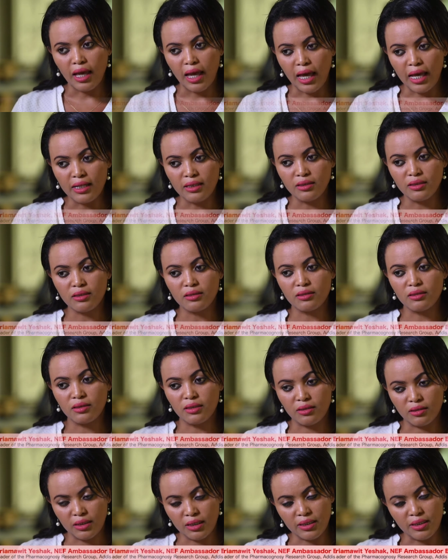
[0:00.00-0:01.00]
And
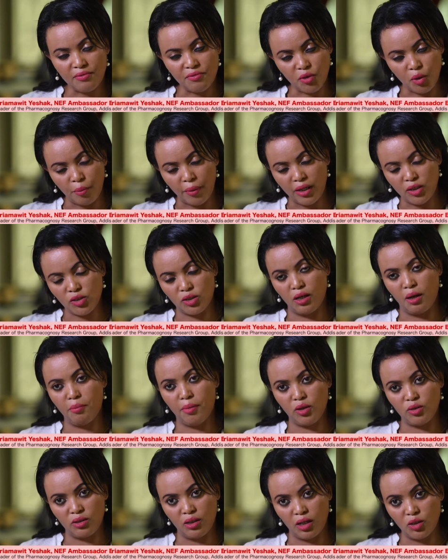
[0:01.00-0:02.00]
this information
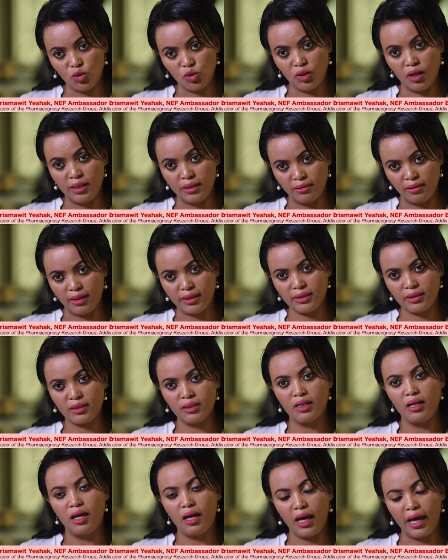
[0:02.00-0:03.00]
about natural drugs,